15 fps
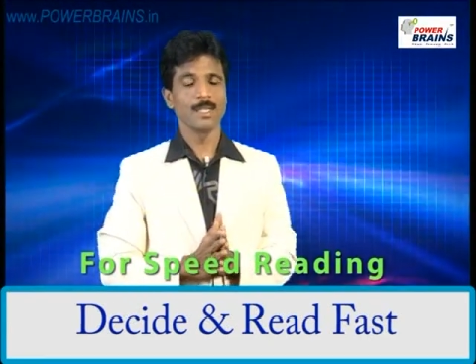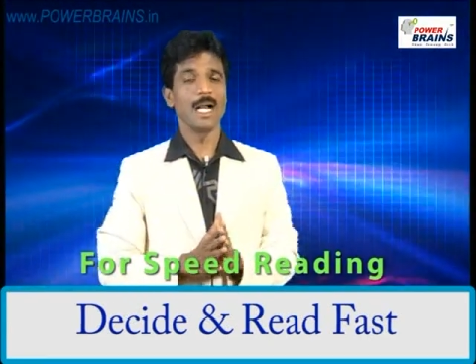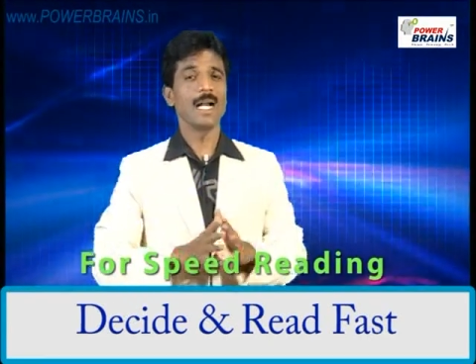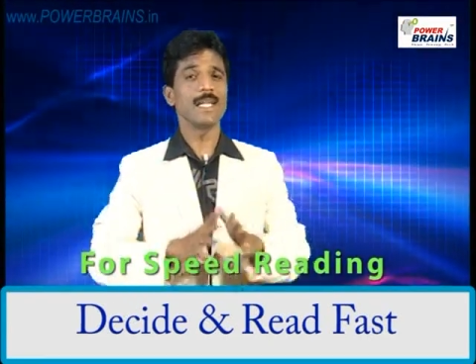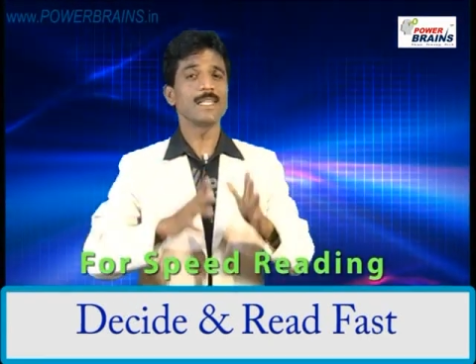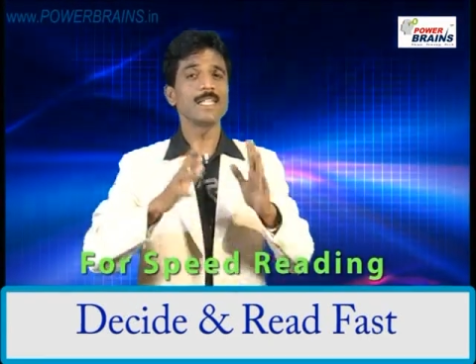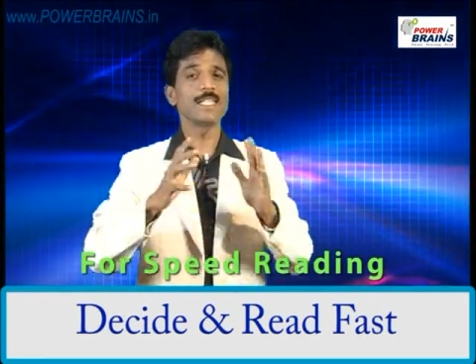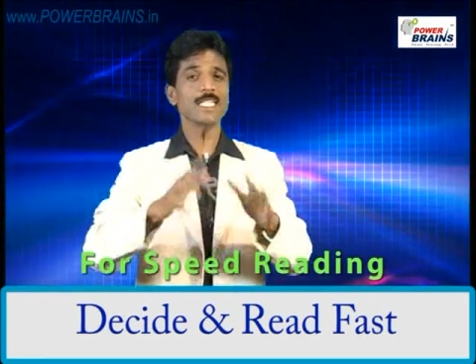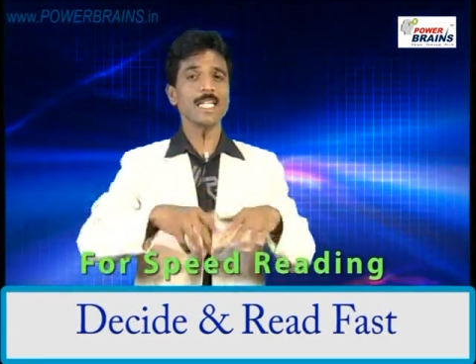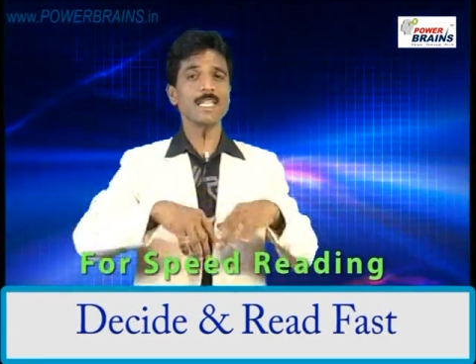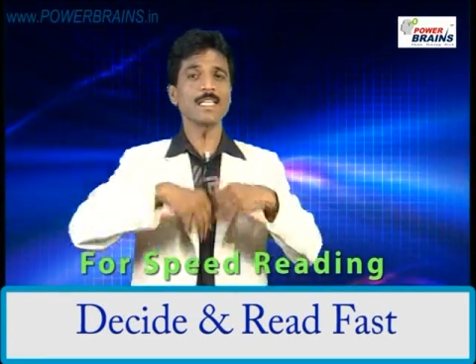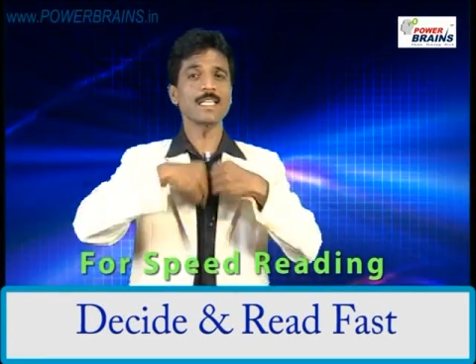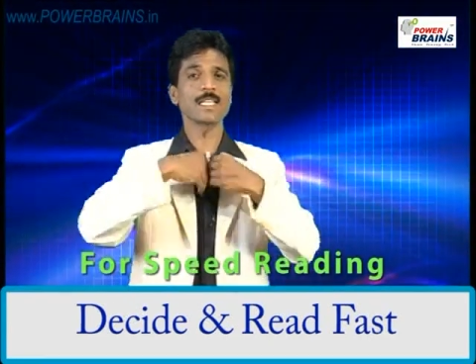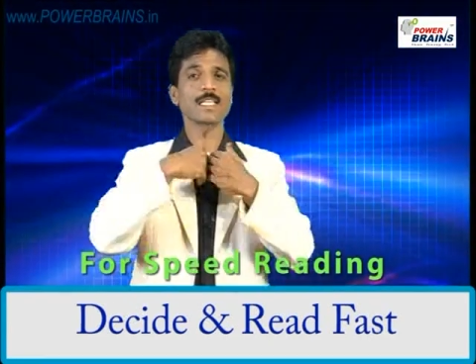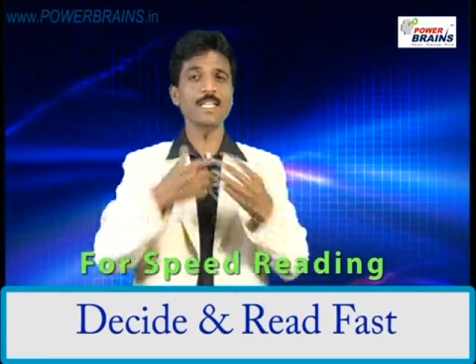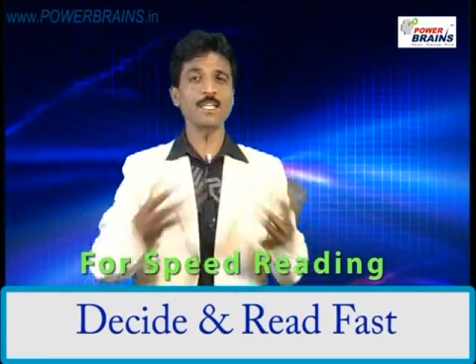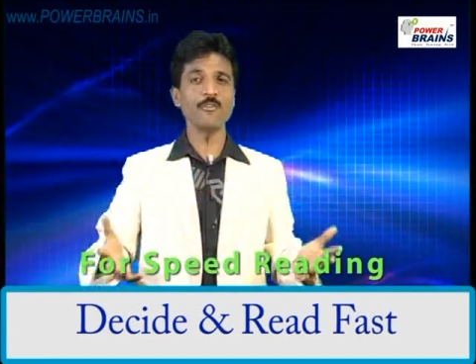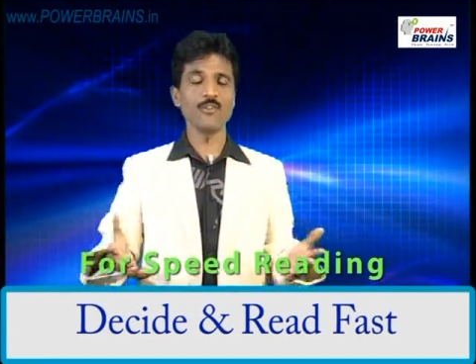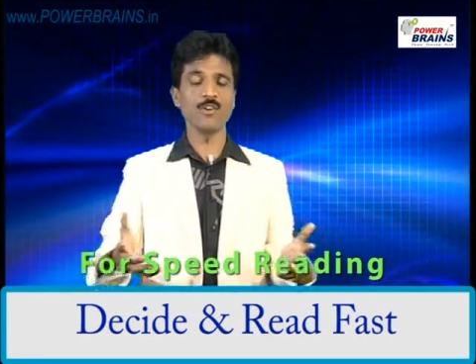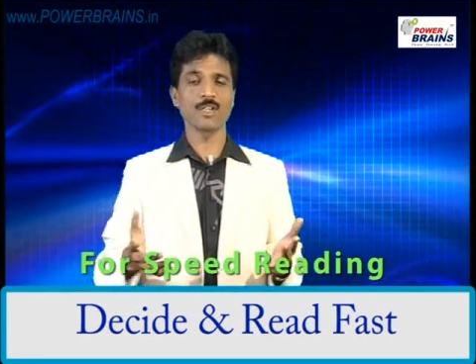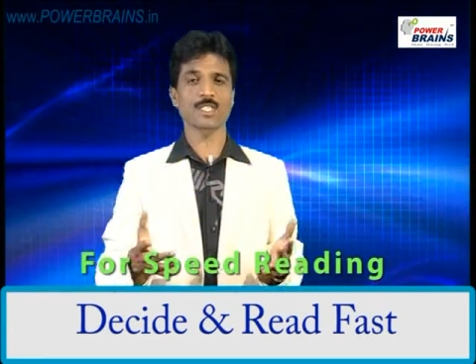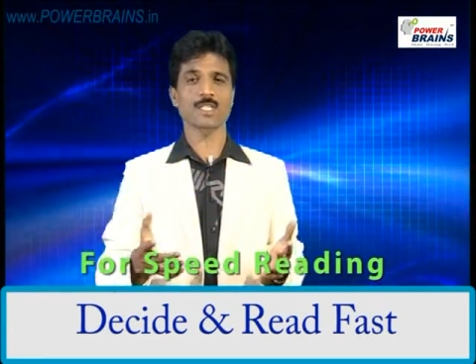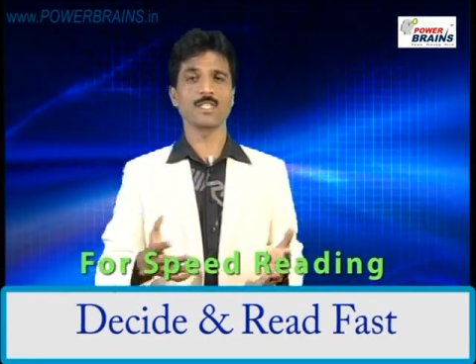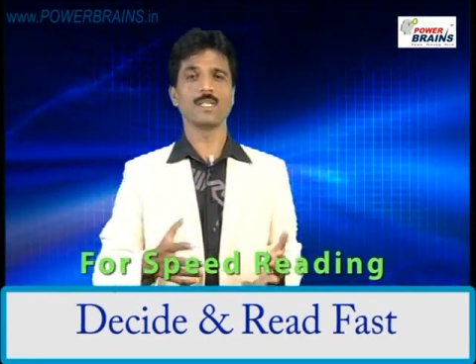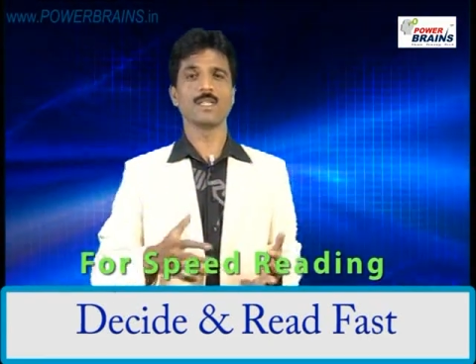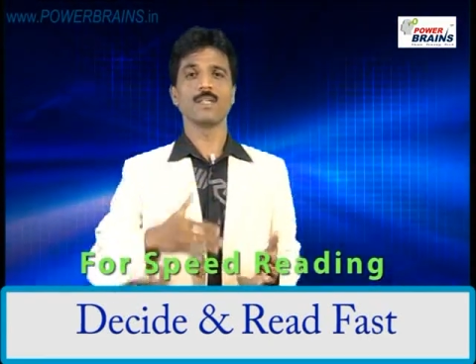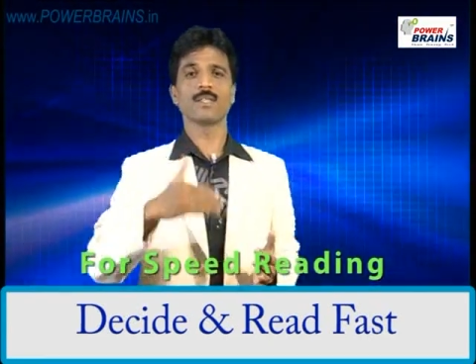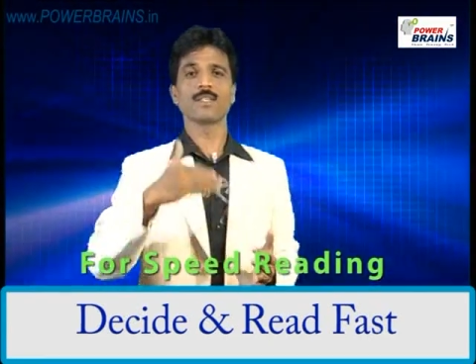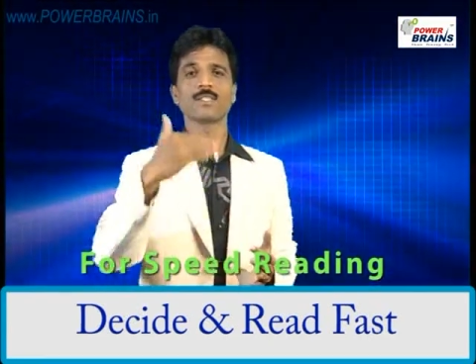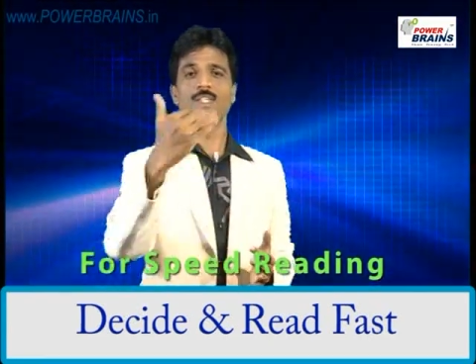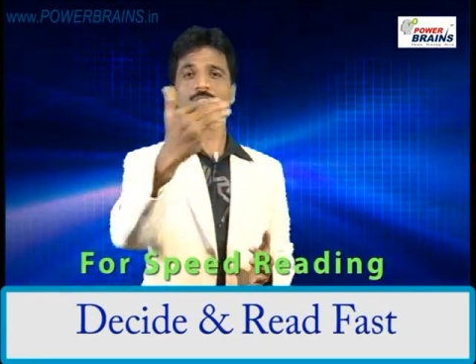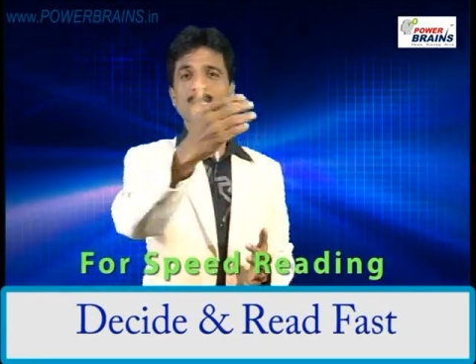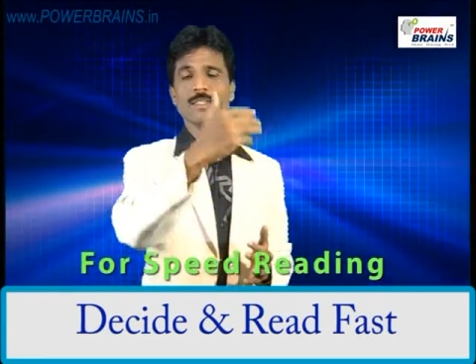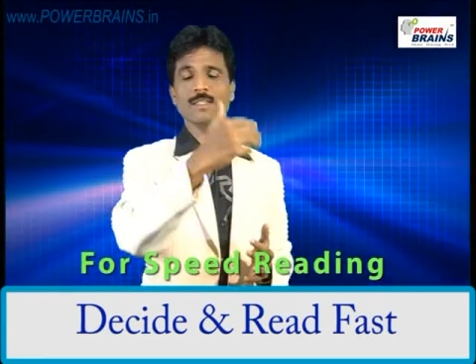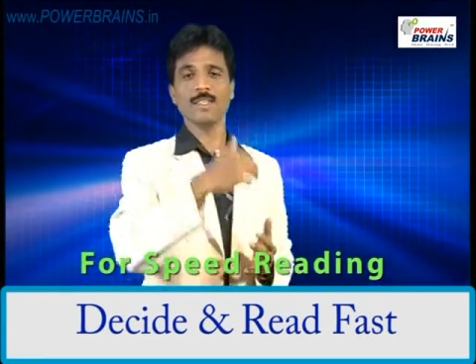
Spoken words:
And decide and read fast. See that